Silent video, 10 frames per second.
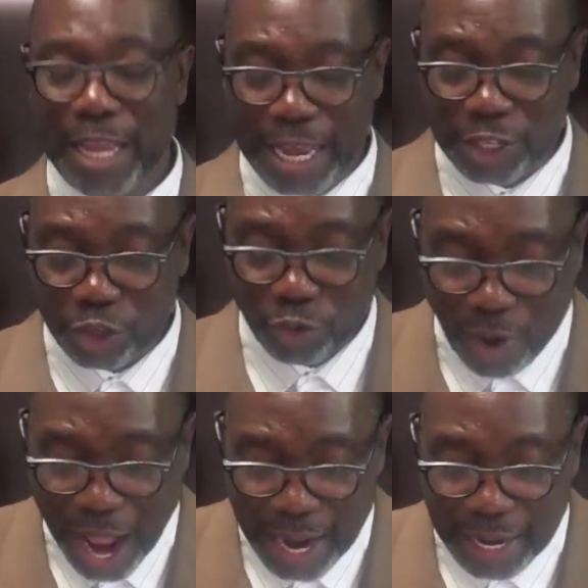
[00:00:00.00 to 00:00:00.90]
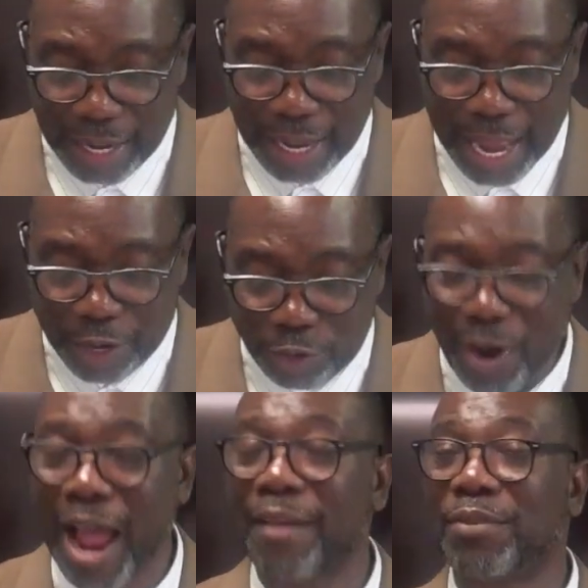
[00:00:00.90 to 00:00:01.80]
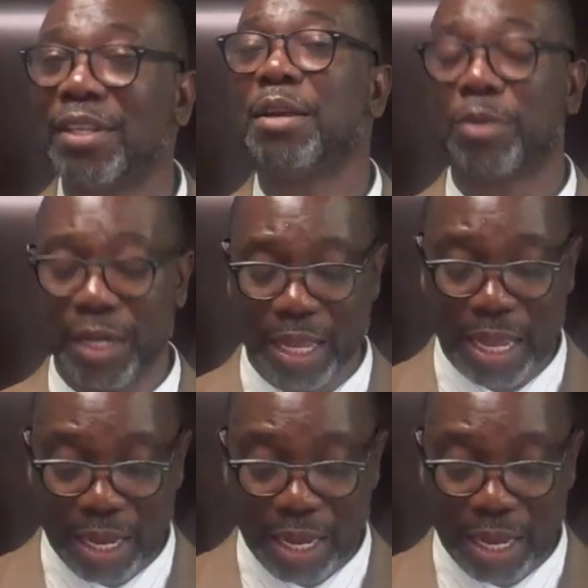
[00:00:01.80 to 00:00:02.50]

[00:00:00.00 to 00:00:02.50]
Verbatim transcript: He's crying a cry for liberty.